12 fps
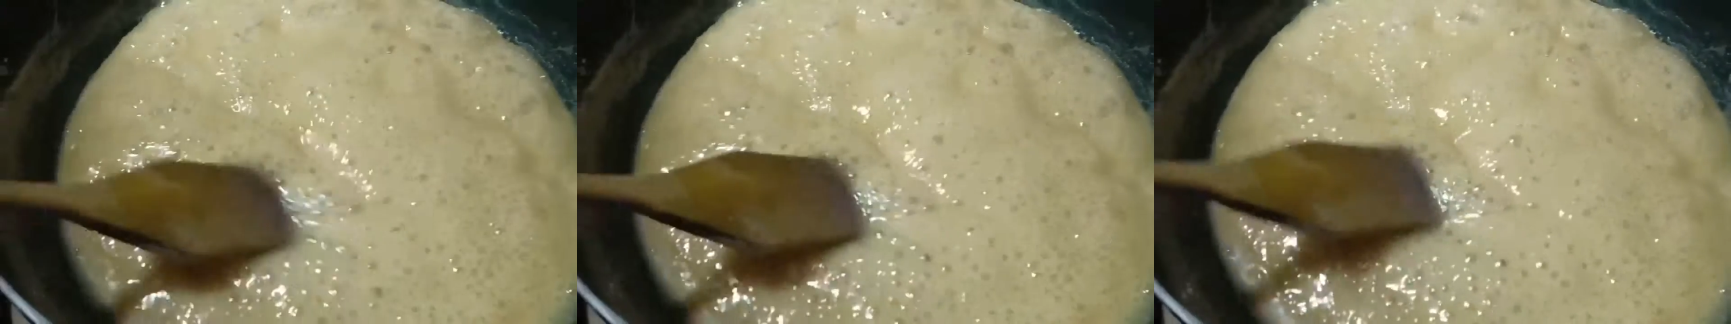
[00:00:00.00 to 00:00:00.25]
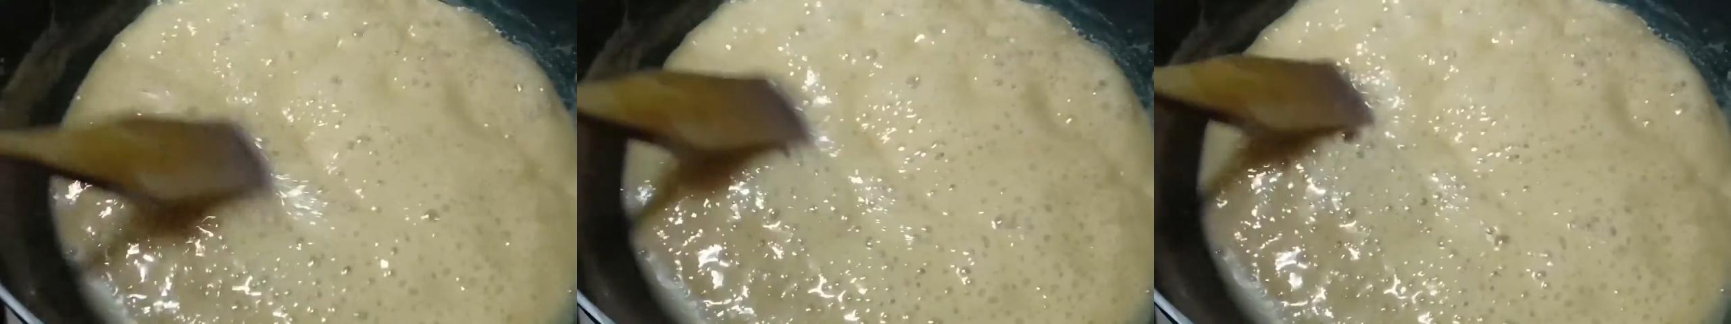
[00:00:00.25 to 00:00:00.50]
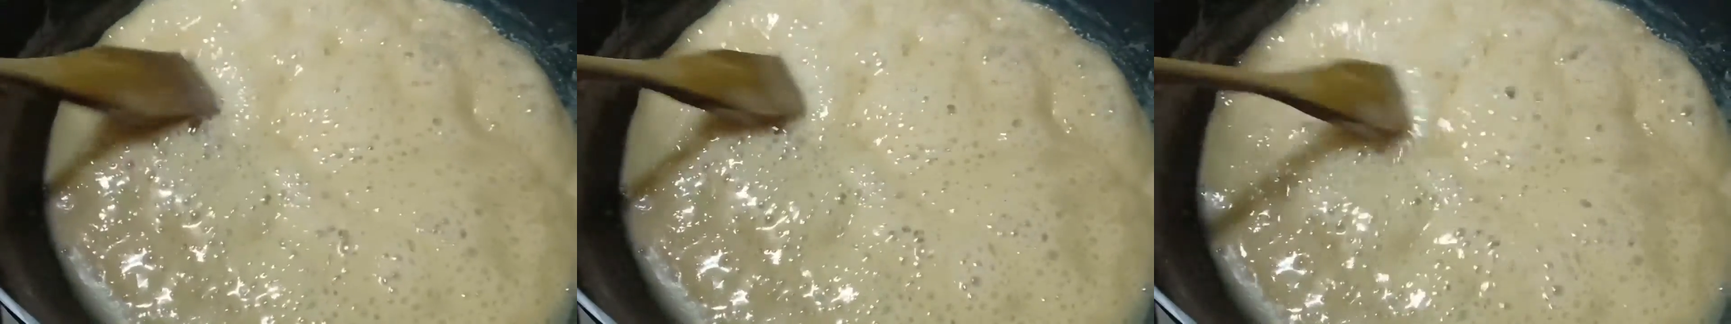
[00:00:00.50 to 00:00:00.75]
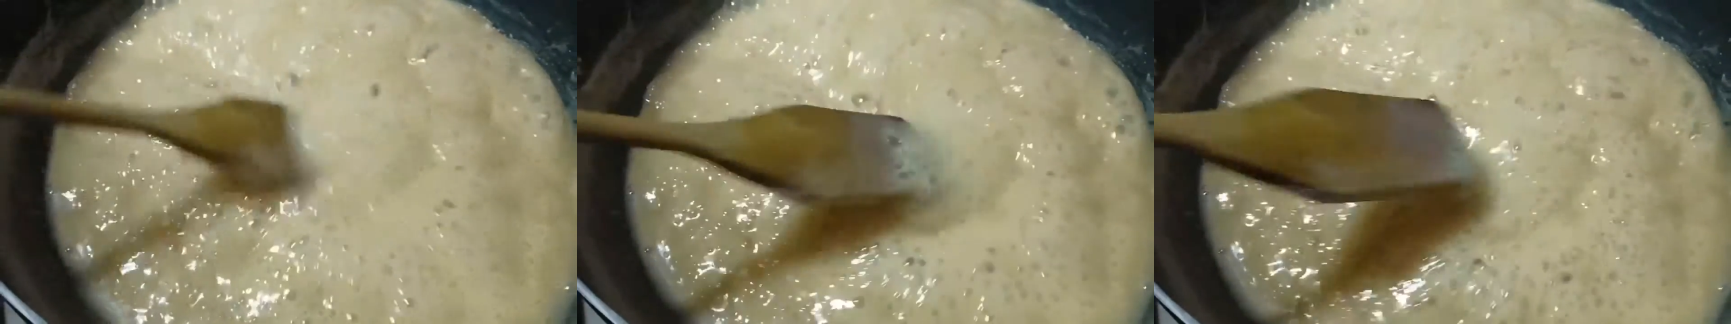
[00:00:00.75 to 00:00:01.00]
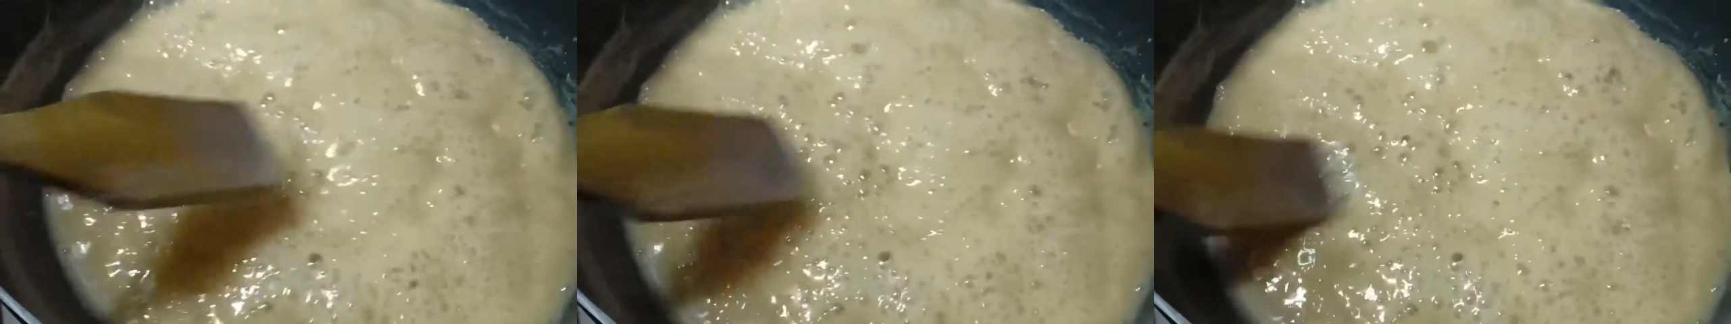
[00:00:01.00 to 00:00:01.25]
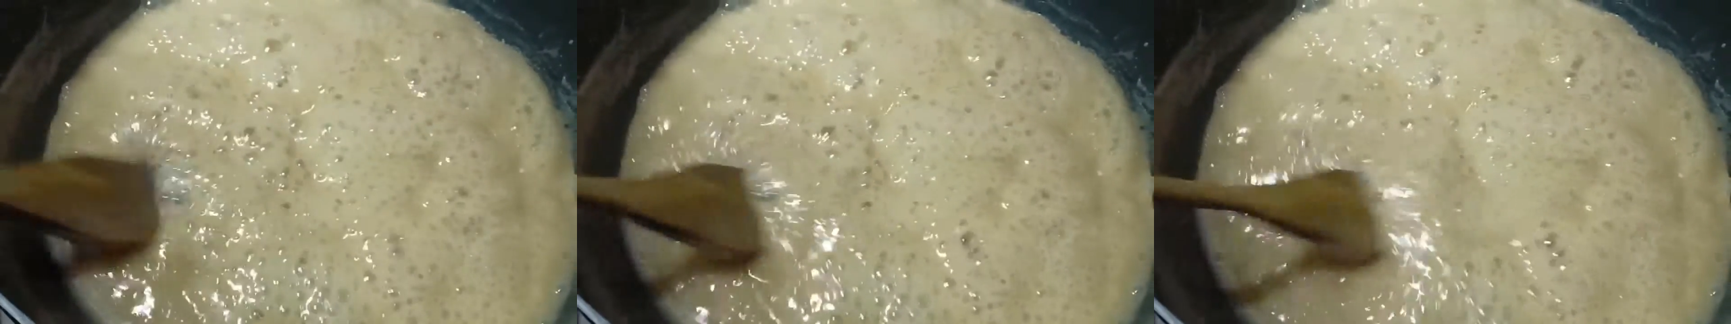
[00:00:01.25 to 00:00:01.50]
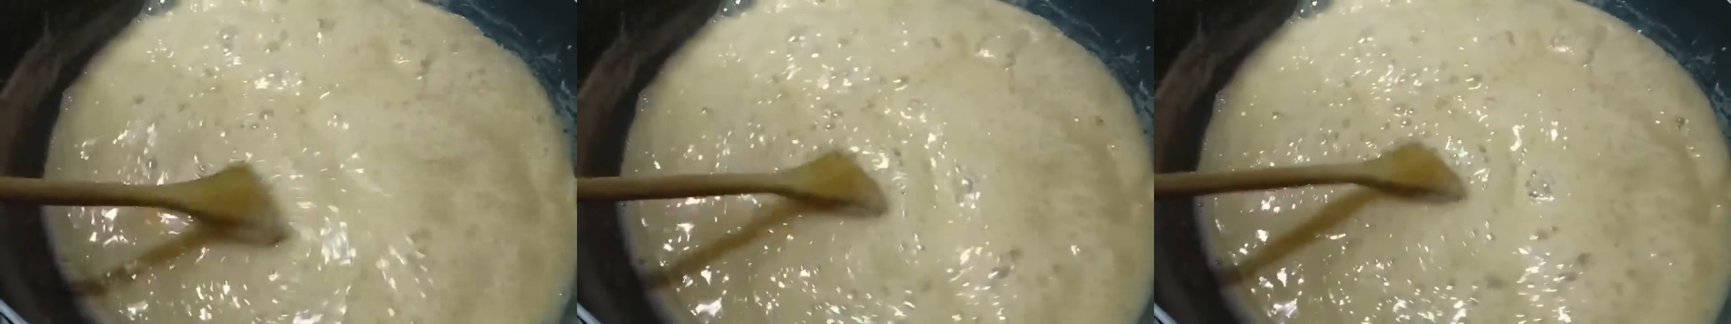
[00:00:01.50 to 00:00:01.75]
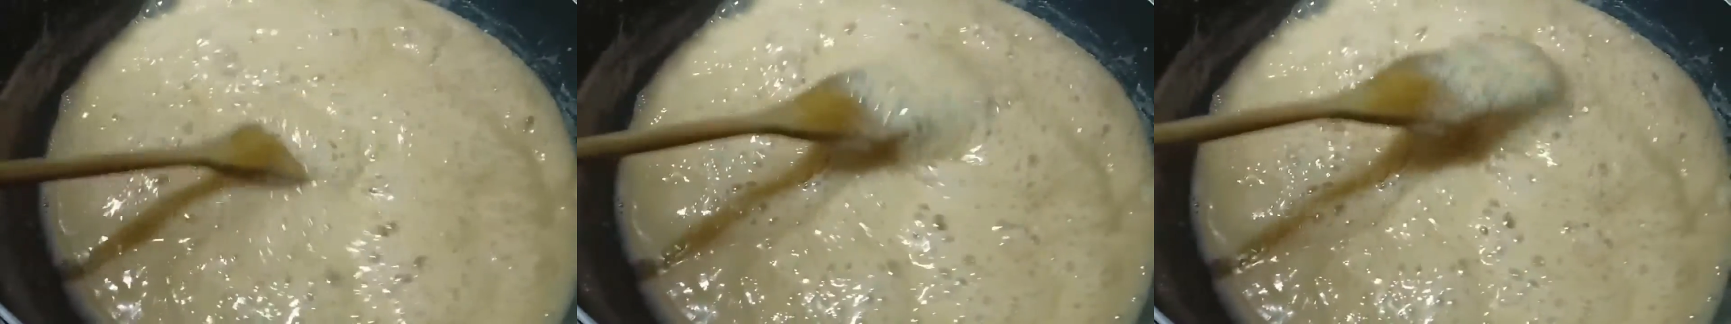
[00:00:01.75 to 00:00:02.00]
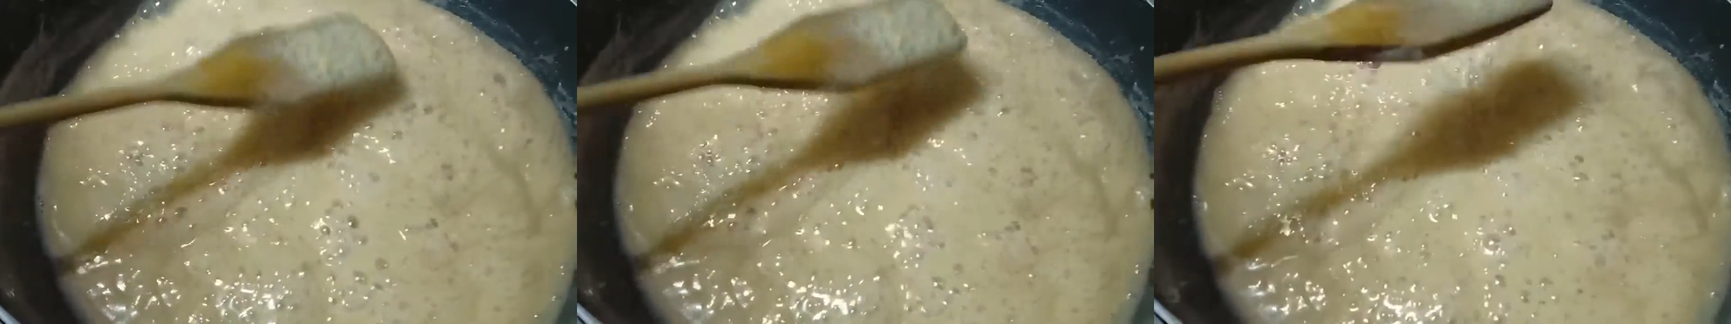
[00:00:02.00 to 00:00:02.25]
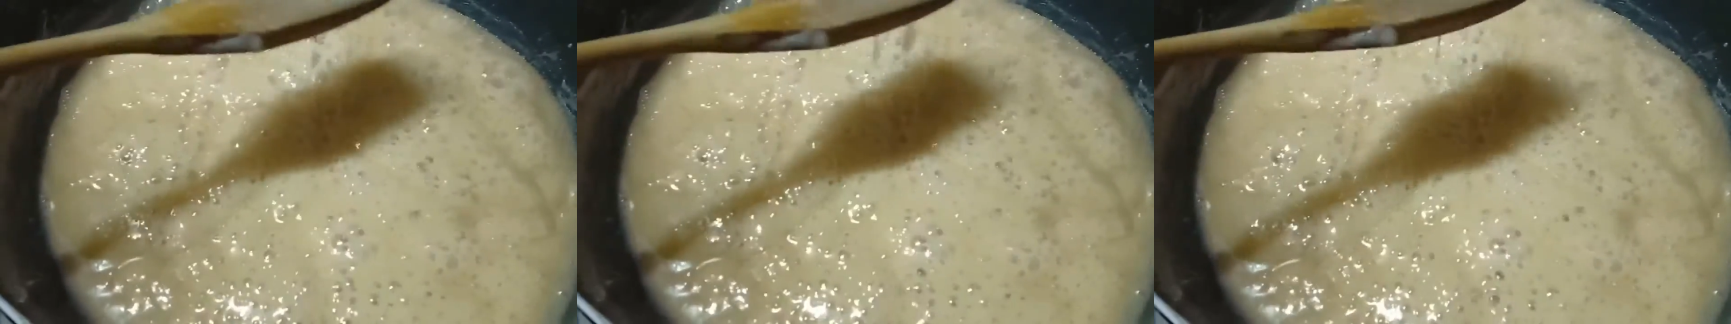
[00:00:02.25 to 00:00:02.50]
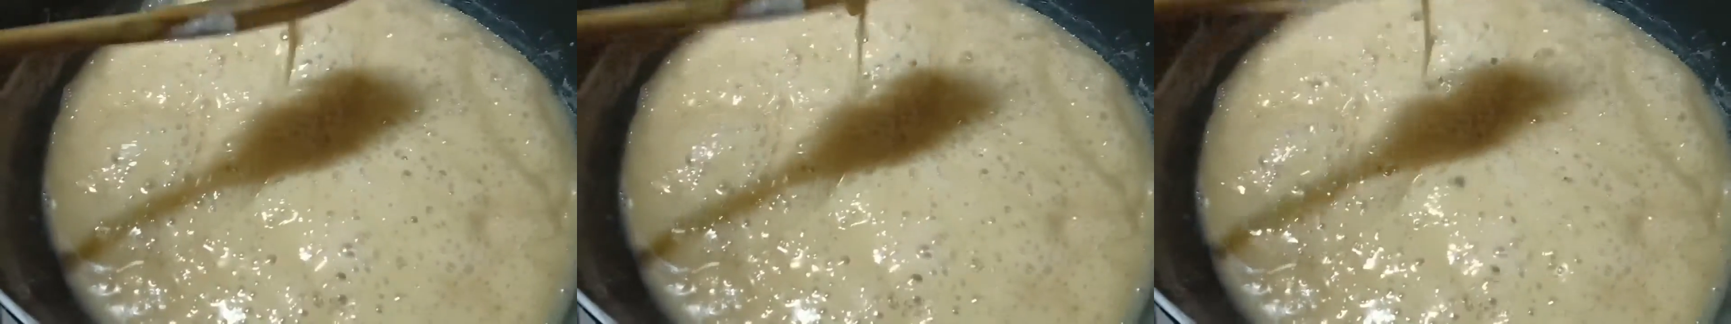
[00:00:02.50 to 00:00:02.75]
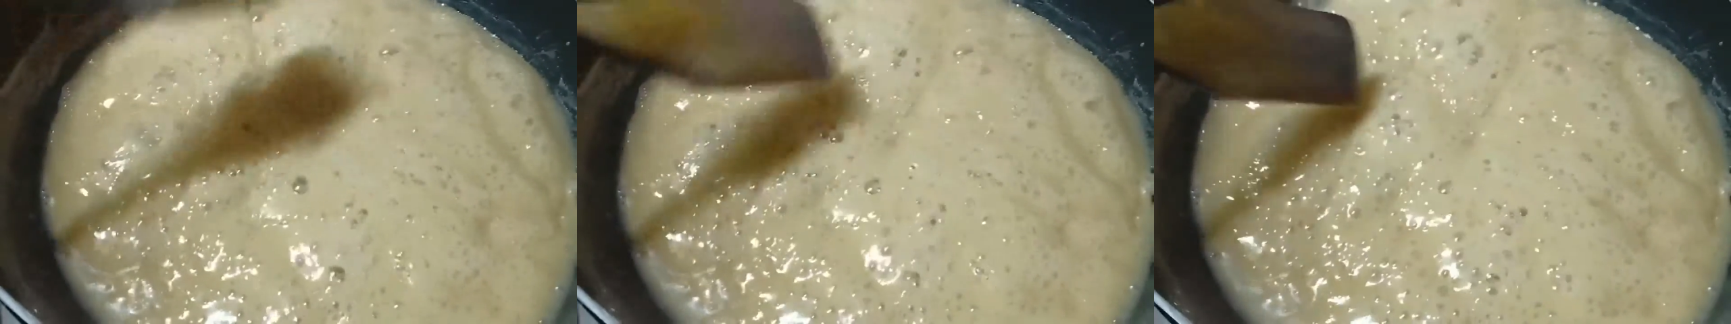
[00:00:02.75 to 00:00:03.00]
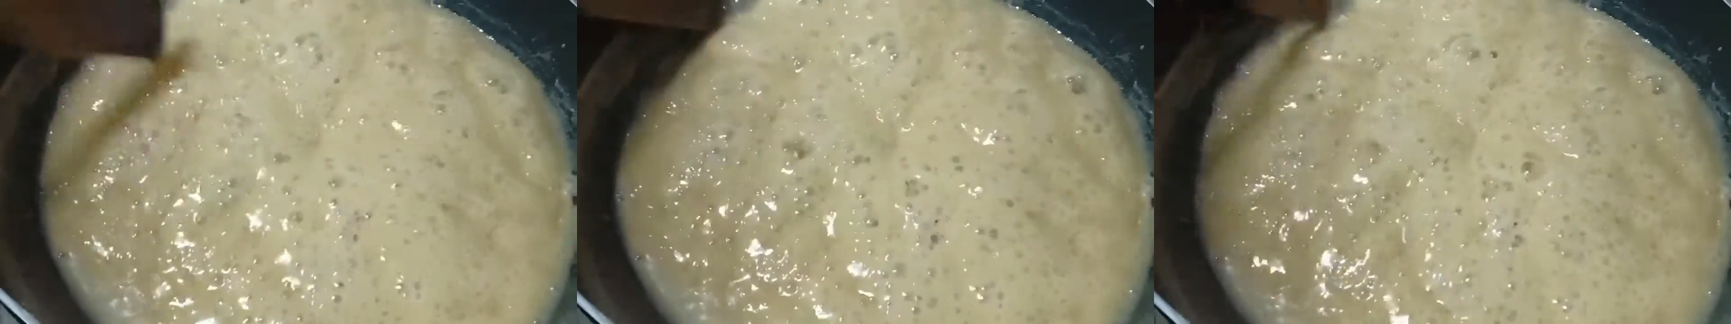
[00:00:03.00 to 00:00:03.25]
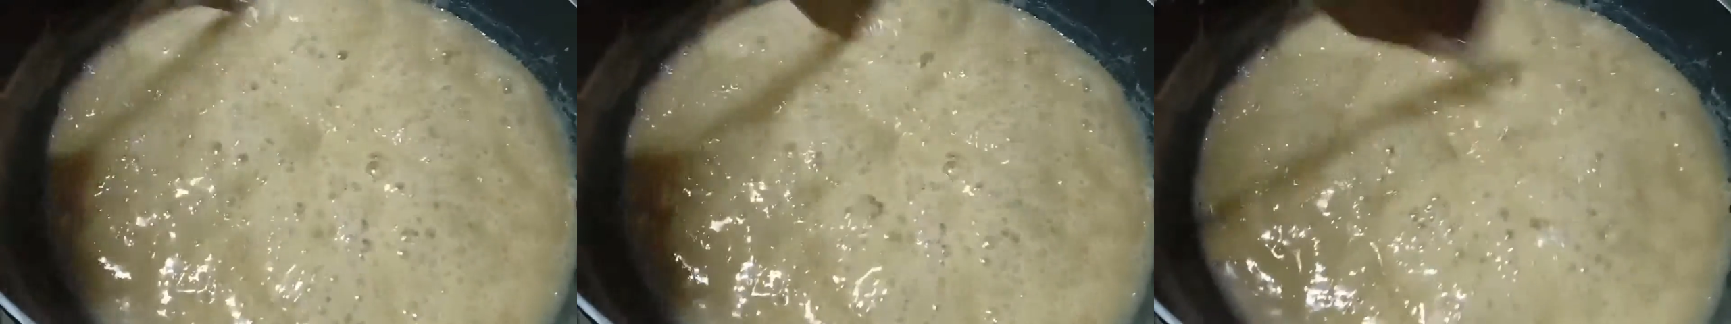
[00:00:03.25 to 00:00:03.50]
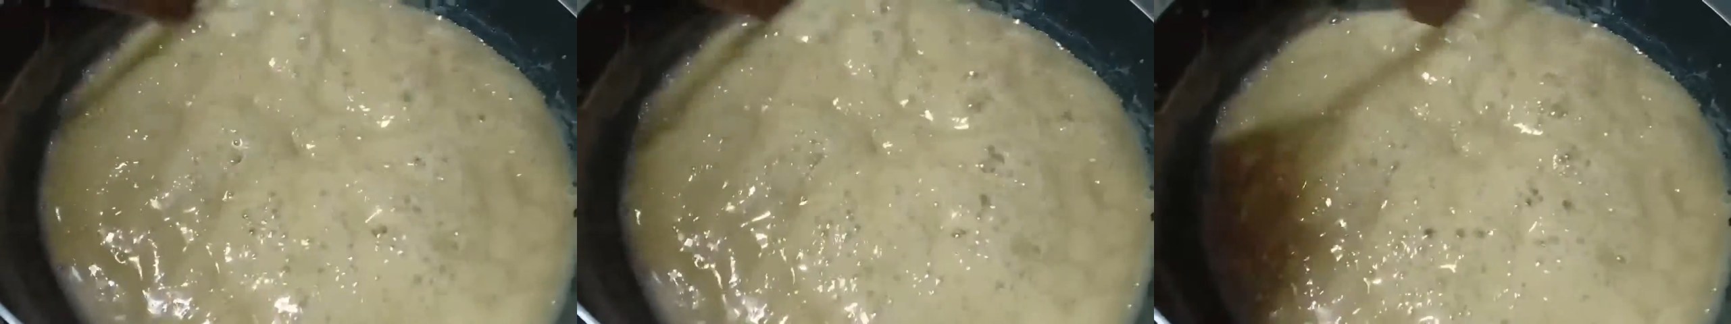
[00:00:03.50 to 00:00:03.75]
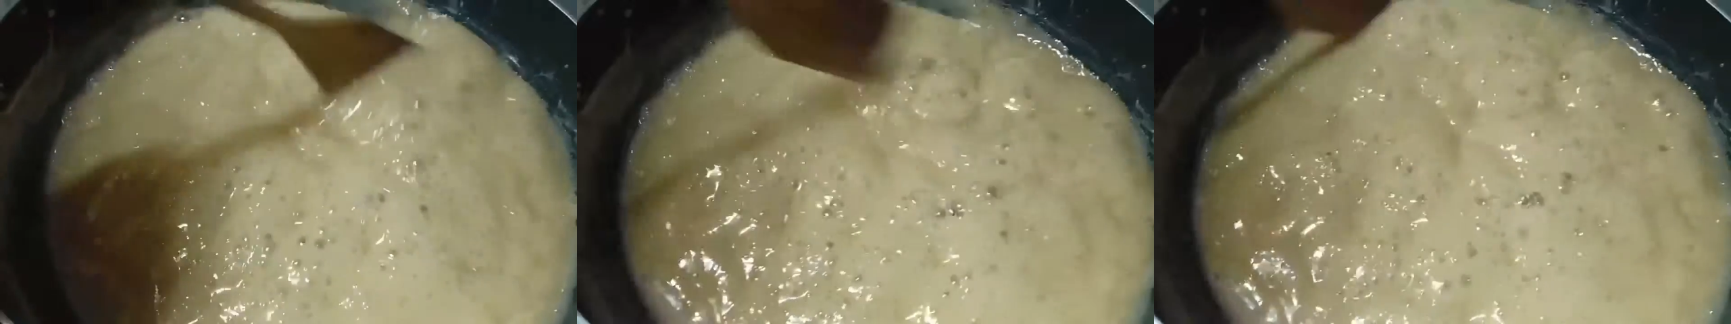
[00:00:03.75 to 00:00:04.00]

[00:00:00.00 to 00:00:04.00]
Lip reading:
(no speaker visible)